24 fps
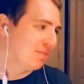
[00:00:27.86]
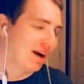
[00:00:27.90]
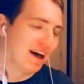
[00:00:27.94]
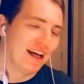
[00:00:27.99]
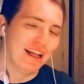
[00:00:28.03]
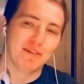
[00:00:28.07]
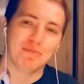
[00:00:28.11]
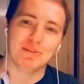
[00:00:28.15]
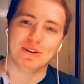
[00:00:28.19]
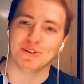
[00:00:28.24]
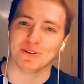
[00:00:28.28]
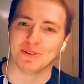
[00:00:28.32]

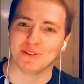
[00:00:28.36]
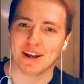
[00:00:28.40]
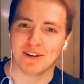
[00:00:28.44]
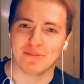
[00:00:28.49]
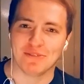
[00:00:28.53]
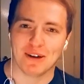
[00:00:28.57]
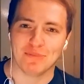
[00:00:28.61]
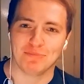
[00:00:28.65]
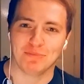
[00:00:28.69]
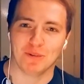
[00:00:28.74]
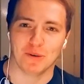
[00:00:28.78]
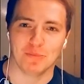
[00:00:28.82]
Well, we don't
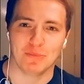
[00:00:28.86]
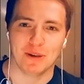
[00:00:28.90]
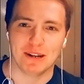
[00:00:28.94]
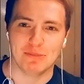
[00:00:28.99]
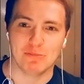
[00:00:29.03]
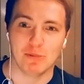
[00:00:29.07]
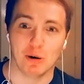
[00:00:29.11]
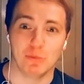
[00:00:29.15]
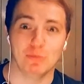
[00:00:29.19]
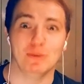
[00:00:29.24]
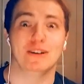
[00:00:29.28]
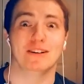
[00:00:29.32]
have that problem
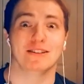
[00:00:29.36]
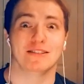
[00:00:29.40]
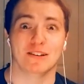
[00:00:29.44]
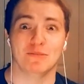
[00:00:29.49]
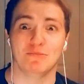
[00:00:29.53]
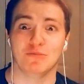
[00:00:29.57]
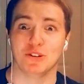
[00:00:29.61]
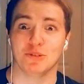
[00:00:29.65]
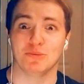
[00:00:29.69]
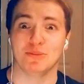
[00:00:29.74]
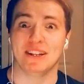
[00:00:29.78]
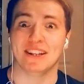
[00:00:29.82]
anymore because
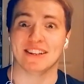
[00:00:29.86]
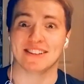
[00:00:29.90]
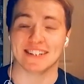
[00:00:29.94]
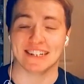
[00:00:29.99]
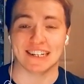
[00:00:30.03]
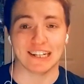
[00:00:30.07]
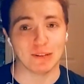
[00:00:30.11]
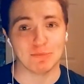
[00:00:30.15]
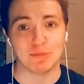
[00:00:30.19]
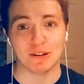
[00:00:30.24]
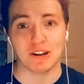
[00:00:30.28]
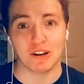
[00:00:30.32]
I'm doing this
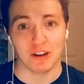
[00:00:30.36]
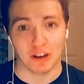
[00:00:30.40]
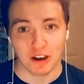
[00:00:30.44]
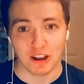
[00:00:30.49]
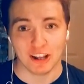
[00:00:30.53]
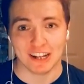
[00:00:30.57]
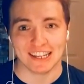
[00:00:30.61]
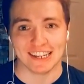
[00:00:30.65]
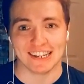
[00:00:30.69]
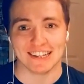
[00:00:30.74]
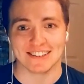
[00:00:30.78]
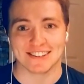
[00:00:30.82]
a little bit
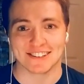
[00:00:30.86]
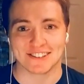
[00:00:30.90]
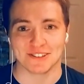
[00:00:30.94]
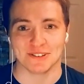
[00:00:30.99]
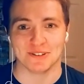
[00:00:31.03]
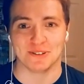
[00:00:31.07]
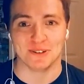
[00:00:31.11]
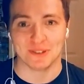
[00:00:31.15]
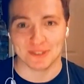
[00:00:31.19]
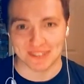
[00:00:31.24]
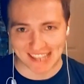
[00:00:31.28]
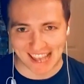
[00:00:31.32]
earlier,
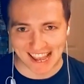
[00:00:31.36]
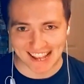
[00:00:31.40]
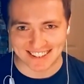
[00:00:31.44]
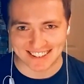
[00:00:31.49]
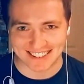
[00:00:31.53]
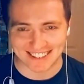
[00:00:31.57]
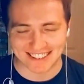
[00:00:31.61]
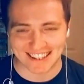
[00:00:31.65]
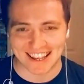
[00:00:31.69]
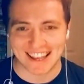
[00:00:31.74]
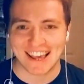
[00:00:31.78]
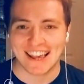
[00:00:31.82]
so
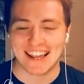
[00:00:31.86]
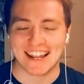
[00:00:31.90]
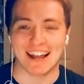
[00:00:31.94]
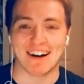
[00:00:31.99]
yes.